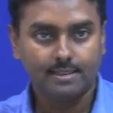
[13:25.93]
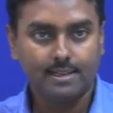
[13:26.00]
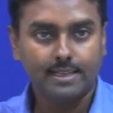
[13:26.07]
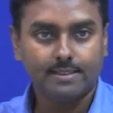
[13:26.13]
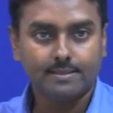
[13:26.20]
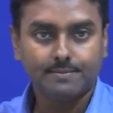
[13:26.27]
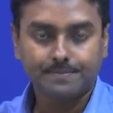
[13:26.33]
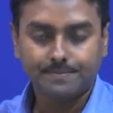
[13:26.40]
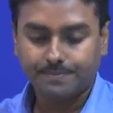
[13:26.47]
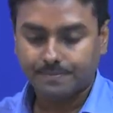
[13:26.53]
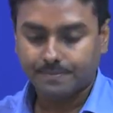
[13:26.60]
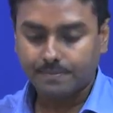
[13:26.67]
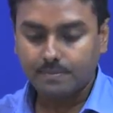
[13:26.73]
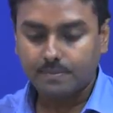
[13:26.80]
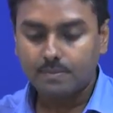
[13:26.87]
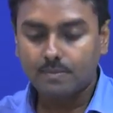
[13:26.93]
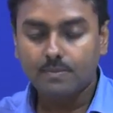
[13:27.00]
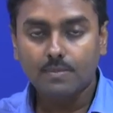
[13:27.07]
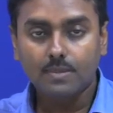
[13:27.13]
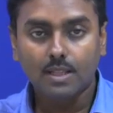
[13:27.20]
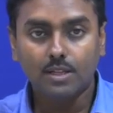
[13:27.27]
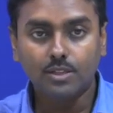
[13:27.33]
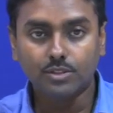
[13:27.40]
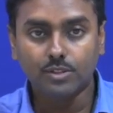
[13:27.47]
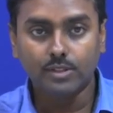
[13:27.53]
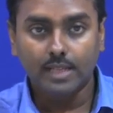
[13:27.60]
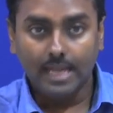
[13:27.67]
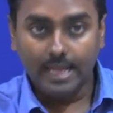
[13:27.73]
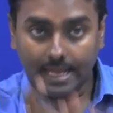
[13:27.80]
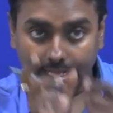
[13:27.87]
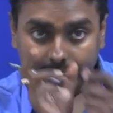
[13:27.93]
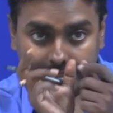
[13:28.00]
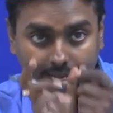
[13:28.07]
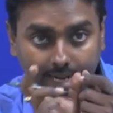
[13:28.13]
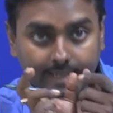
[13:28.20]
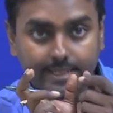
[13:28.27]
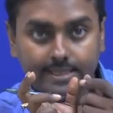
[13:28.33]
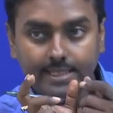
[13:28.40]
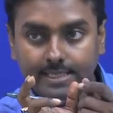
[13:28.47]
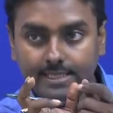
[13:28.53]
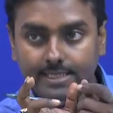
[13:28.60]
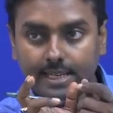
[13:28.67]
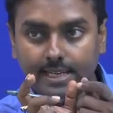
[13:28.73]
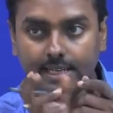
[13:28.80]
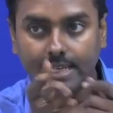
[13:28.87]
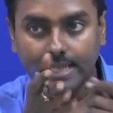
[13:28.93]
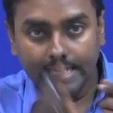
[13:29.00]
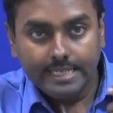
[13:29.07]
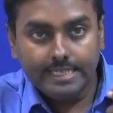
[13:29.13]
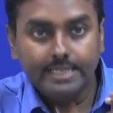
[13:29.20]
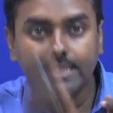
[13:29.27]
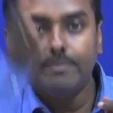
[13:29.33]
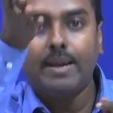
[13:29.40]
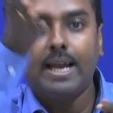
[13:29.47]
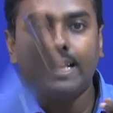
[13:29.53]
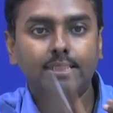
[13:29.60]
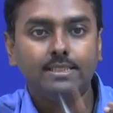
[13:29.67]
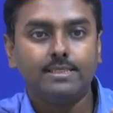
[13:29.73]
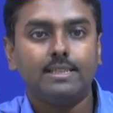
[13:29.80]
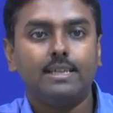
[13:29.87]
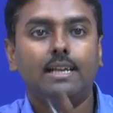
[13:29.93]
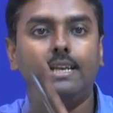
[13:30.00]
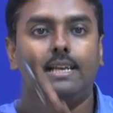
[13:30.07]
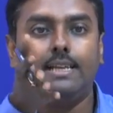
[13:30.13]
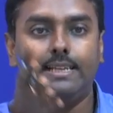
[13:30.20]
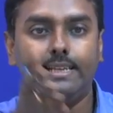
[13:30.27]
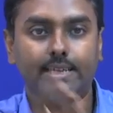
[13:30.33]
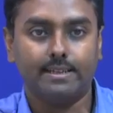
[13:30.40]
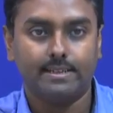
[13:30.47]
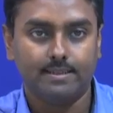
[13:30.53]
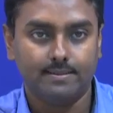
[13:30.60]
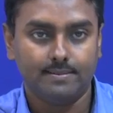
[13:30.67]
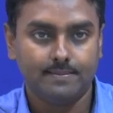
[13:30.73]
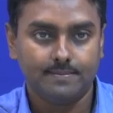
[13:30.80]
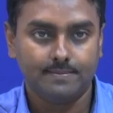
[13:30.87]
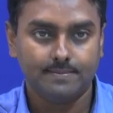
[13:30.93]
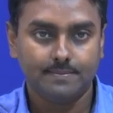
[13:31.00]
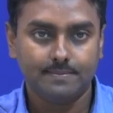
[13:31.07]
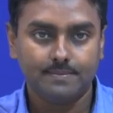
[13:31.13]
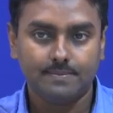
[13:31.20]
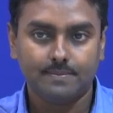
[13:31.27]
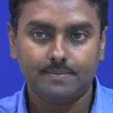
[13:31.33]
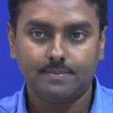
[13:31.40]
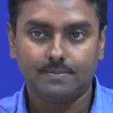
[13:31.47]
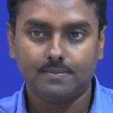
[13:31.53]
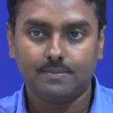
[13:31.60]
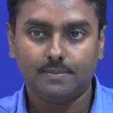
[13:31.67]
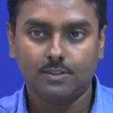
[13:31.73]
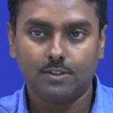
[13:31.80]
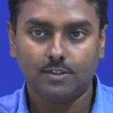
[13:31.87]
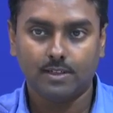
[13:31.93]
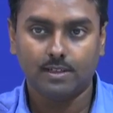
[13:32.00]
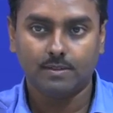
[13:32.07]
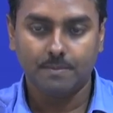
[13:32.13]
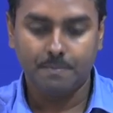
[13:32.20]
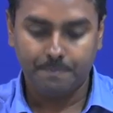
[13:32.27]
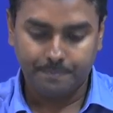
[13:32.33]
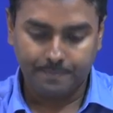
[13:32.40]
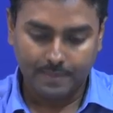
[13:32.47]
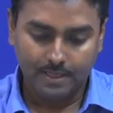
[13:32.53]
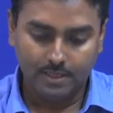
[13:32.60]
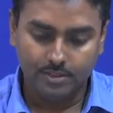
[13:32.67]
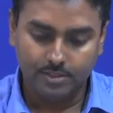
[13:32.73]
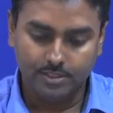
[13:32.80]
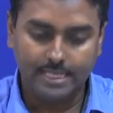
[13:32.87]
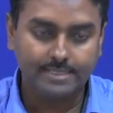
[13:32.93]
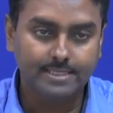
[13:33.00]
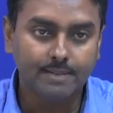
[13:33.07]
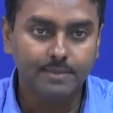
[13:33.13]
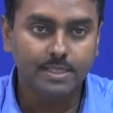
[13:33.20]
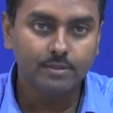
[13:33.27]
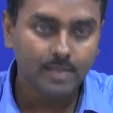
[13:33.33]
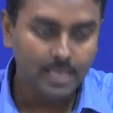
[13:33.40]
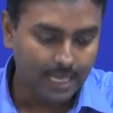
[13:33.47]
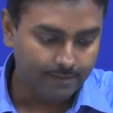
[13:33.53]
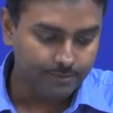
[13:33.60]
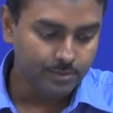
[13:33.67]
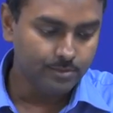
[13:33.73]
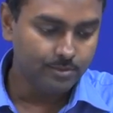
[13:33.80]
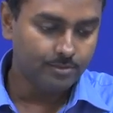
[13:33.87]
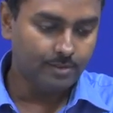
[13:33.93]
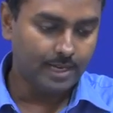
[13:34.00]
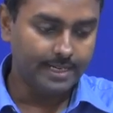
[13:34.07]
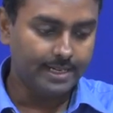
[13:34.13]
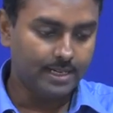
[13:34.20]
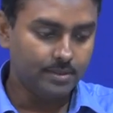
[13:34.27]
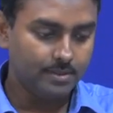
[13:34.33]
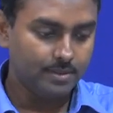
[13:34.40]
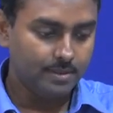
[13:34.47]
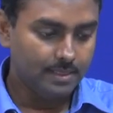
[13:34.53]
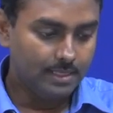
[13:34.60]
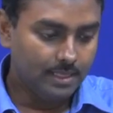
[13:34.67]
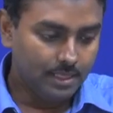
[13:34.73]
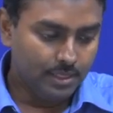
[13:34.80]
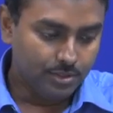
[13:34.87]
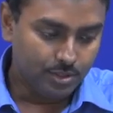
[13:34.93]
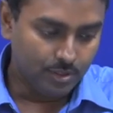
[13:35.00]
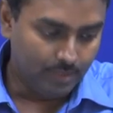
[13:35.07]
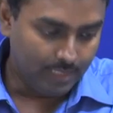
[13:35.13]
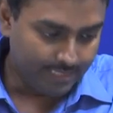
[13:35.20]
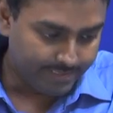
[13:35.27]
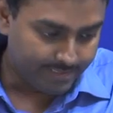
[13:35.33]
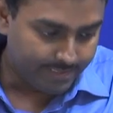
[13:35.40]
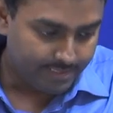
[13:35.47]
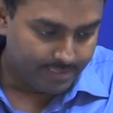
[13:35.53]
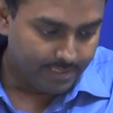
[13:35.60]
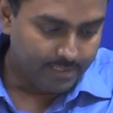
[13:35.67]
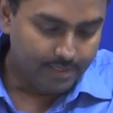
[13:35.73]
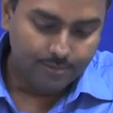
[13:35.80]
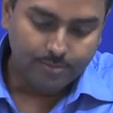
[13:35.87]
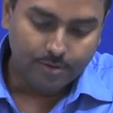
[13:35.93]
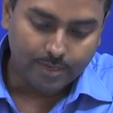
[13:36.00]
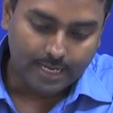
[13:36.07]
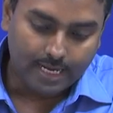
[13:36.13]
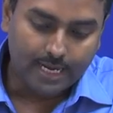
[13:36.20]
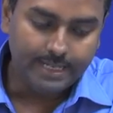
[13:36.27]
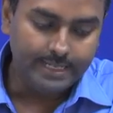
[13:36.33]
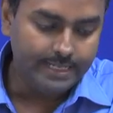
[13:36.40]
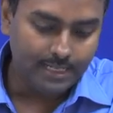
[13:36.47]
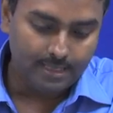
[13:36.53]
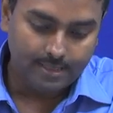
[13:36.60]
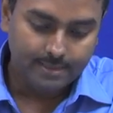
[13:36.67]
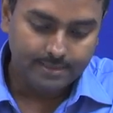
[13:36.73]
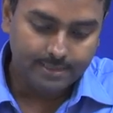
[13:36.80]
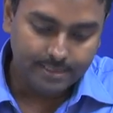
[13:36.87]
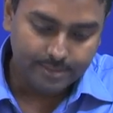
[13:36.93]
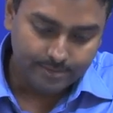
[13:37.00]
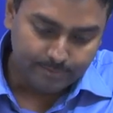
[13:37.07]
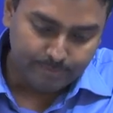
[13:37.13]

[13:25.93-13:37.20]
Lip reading: right. So, that region it remains linear. Okay. So, that is something we will have to find out. So, let us for our ideal this